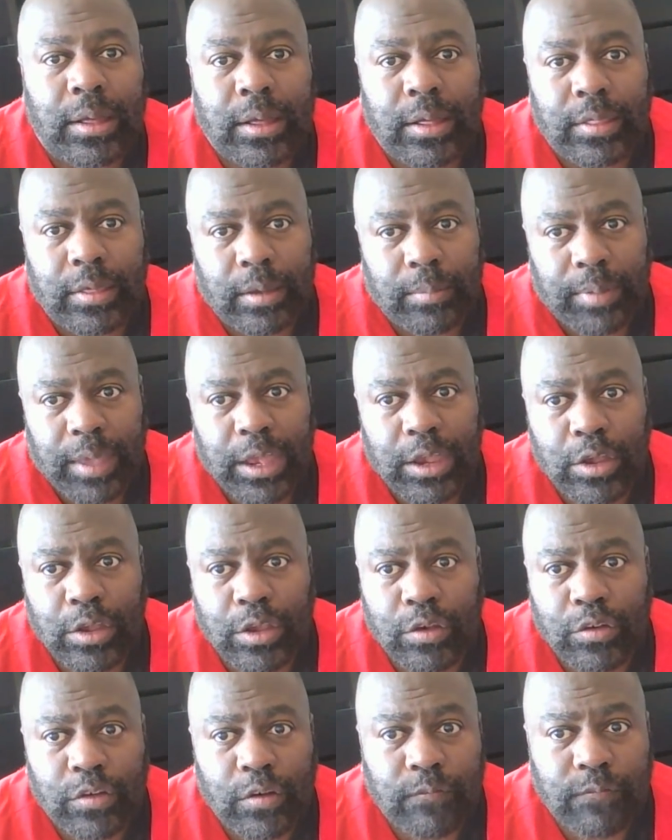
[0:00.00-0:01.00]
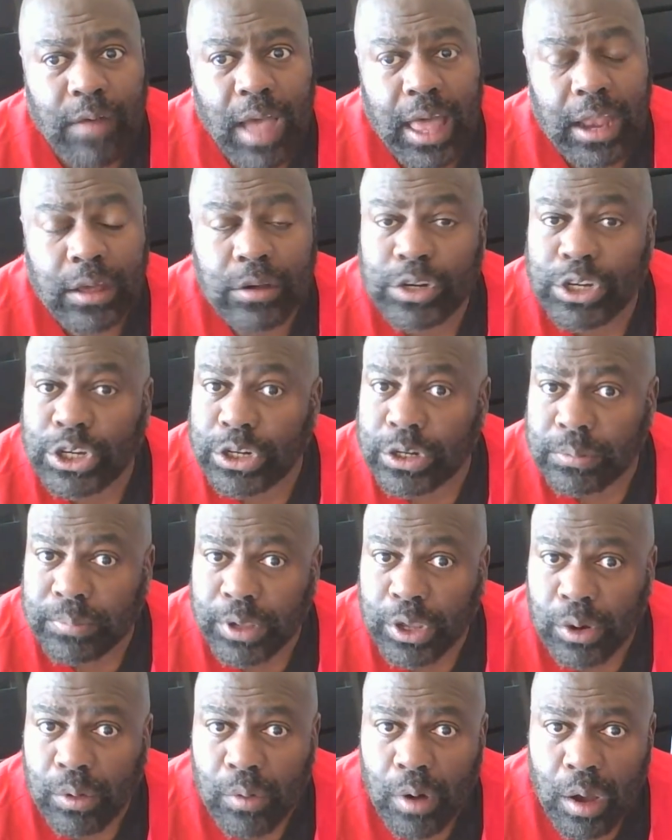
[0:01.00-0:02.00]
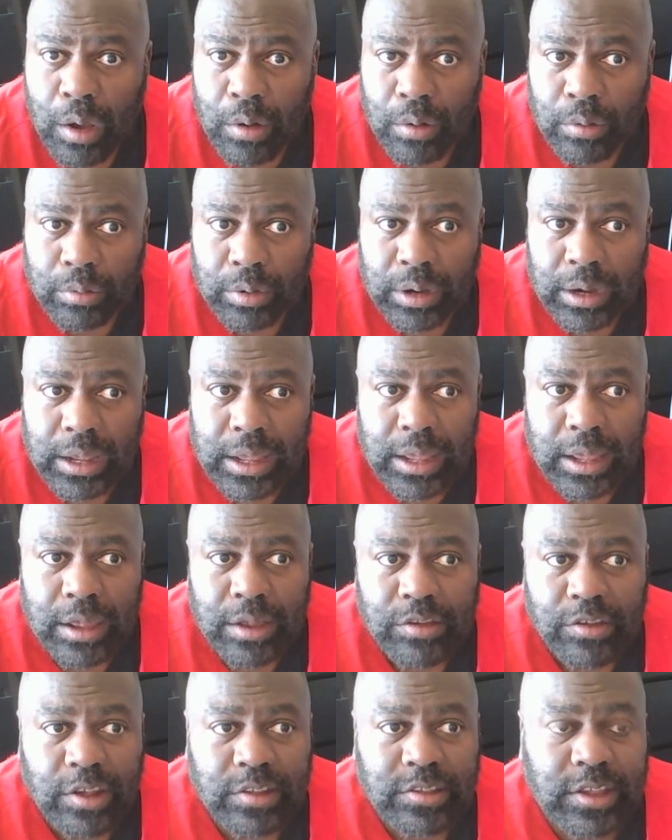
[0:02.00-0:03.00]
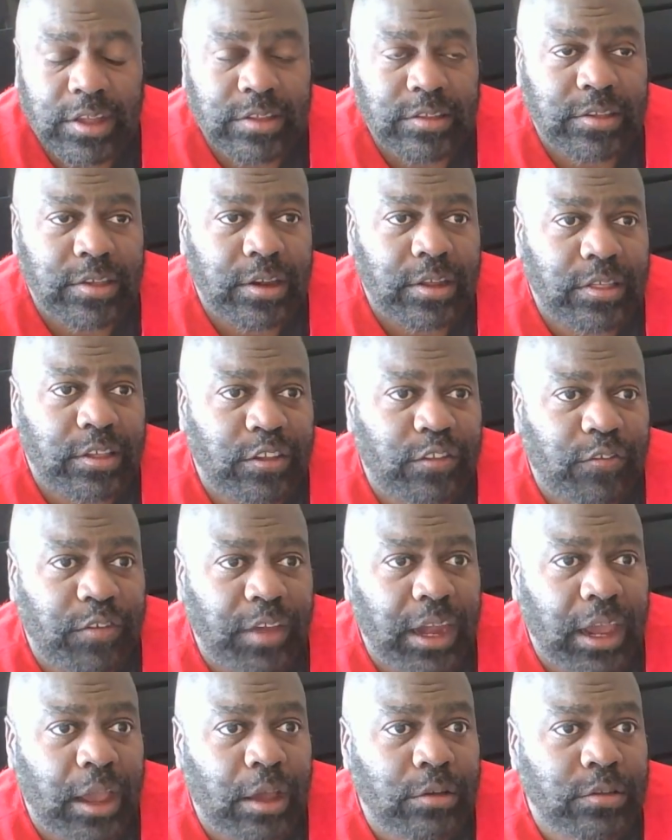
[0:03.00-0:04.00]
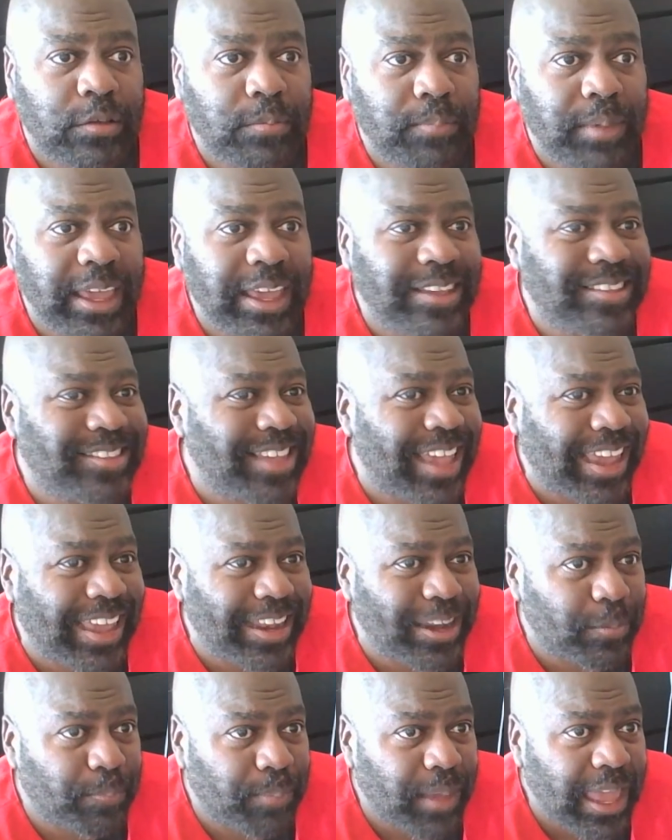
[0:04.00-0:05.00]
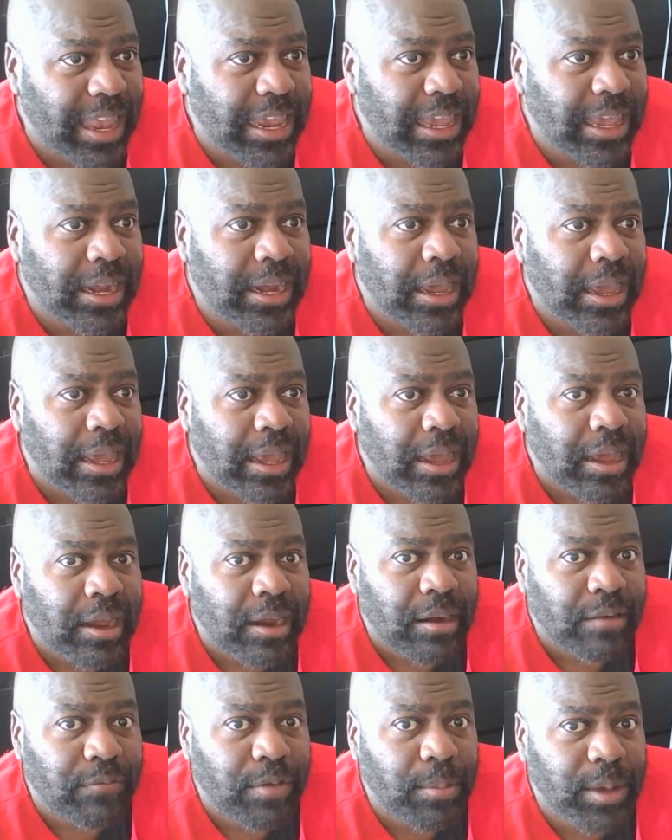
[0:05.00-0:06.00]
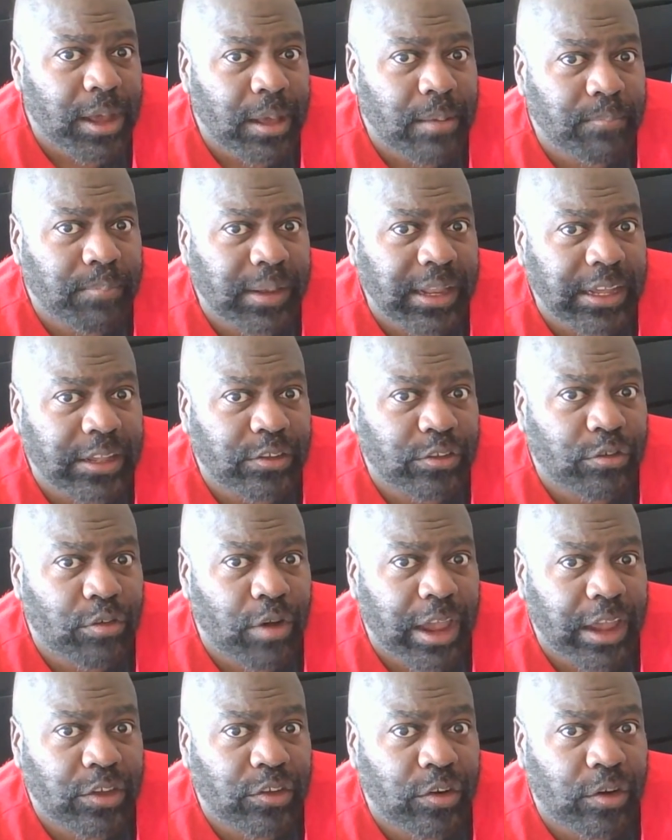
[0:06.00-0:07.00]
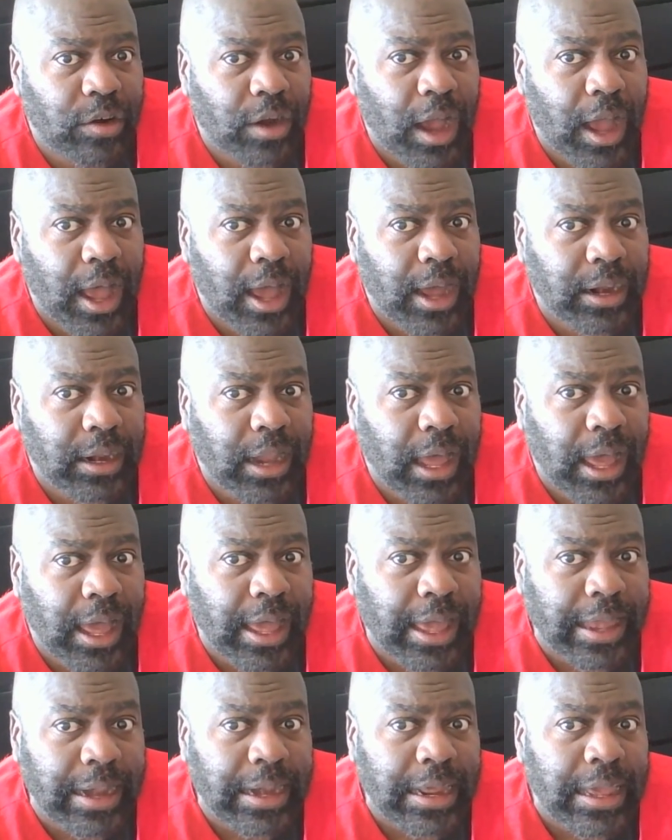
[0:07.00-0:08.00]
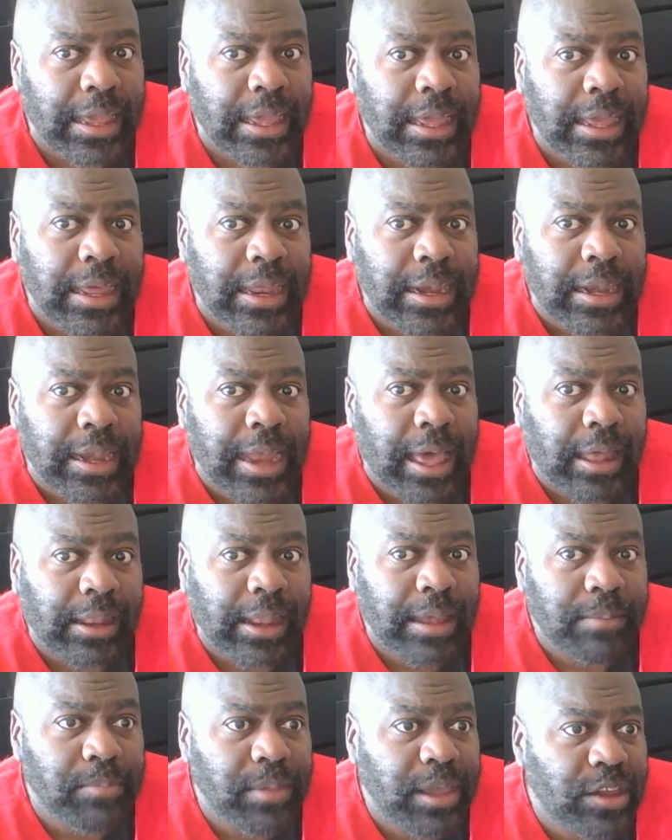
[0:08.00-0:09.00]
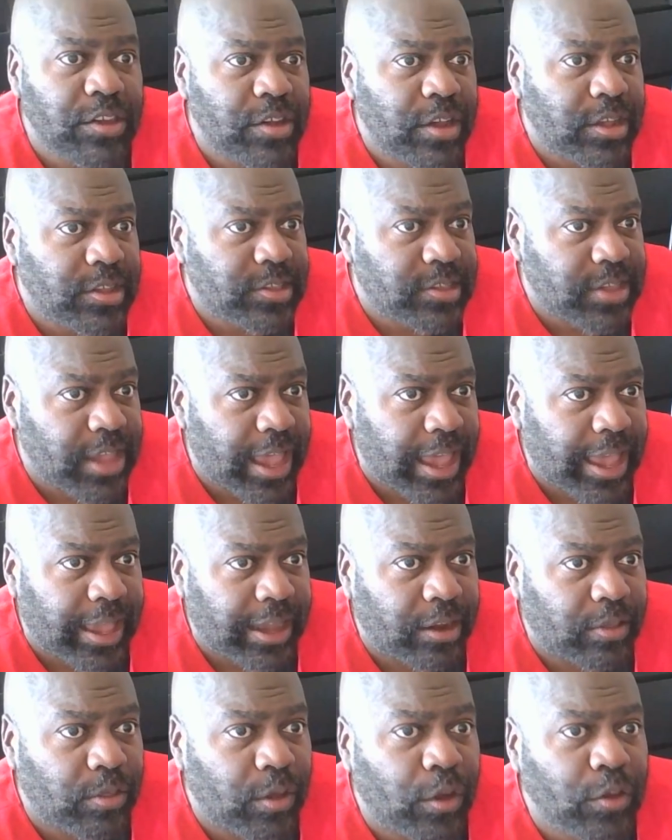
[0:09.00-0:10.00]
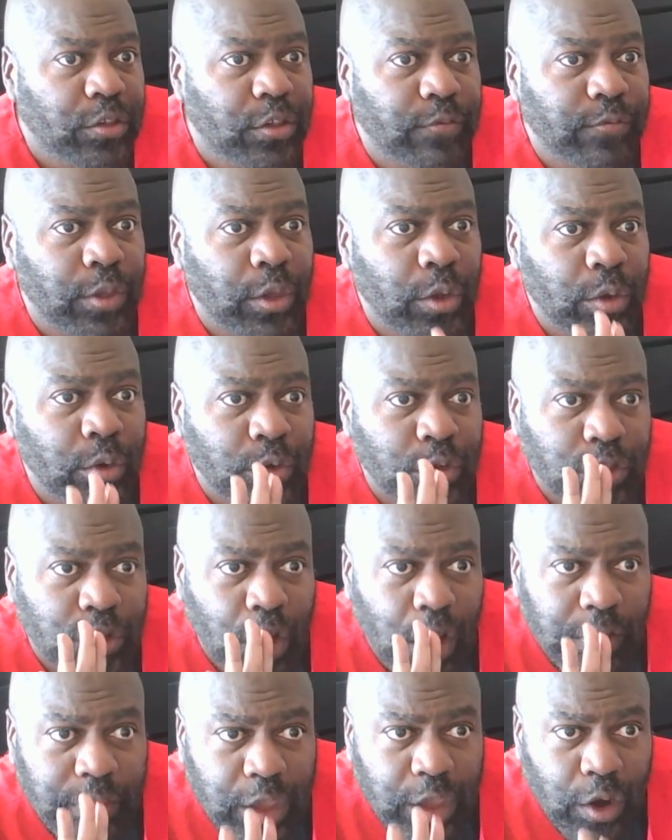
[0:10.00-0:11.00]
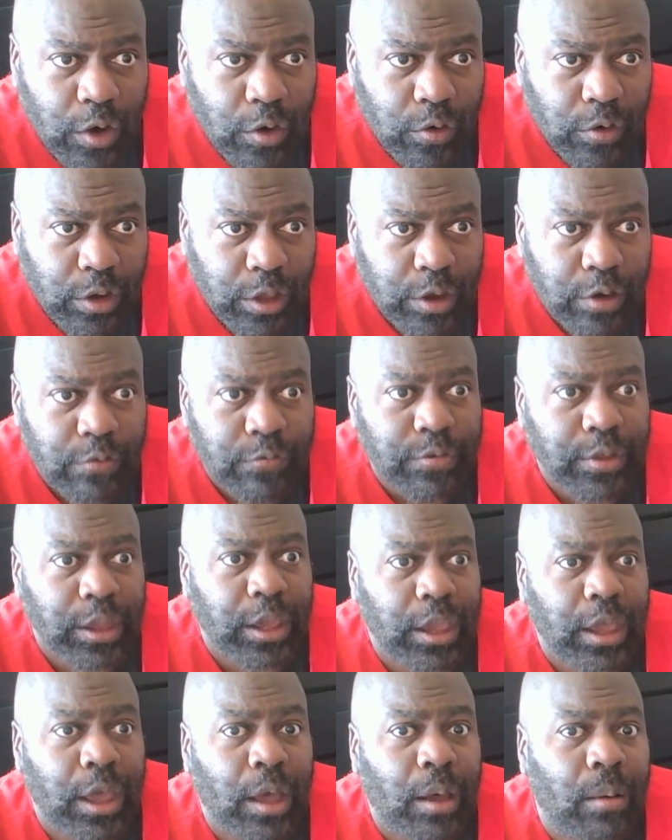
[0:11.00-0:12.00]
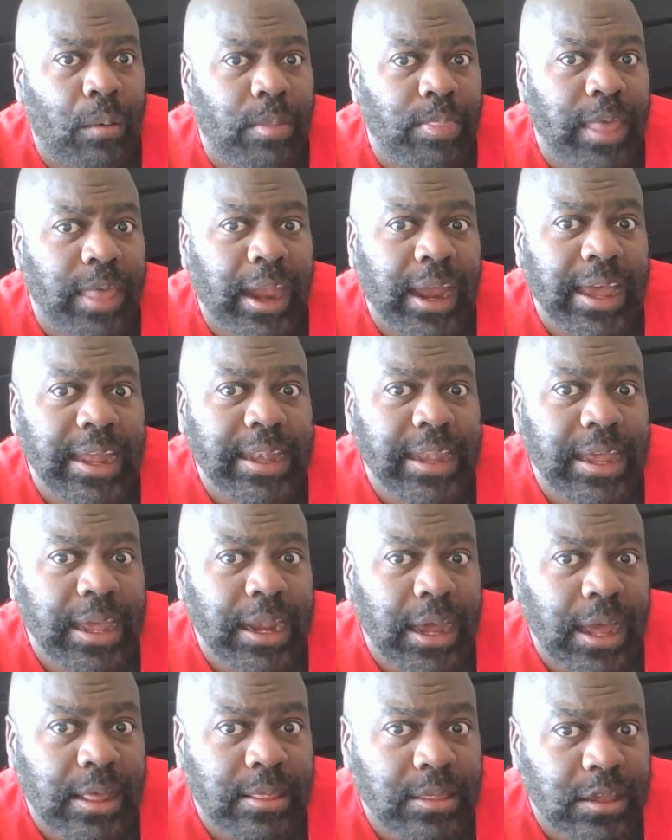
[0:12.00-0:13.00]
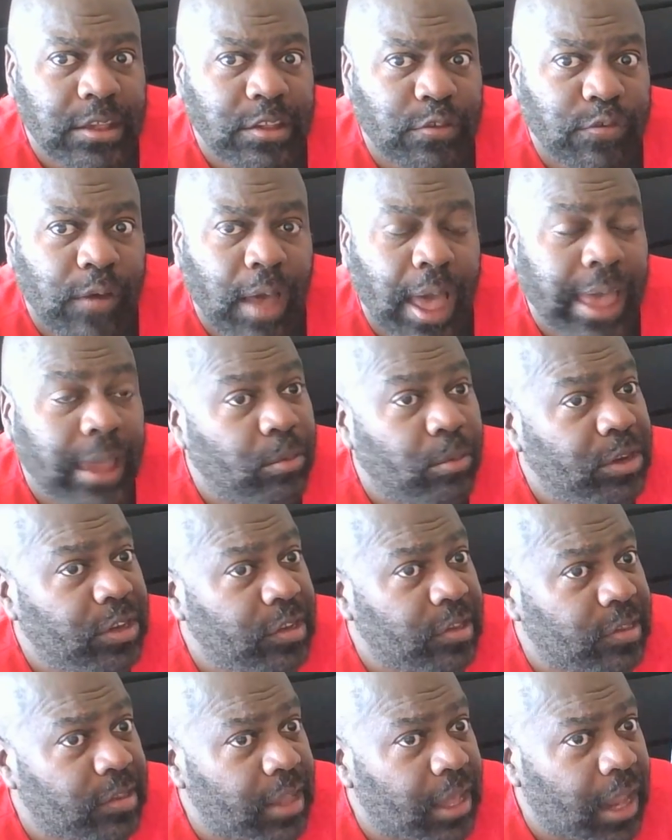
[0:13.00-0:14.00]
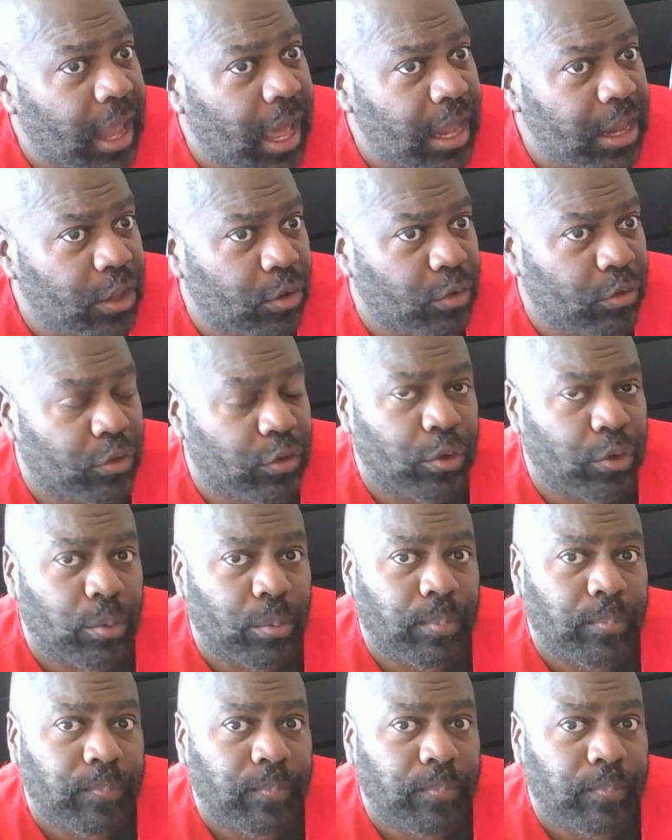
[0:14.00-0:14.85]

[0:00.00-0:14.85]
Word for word: the opinion you should follow should be your own. Just consider this video to be a second opinion from a complete stranger online. Now let me just say to those of you who saw the earlier video that I did on this fight, which is still on YouTube,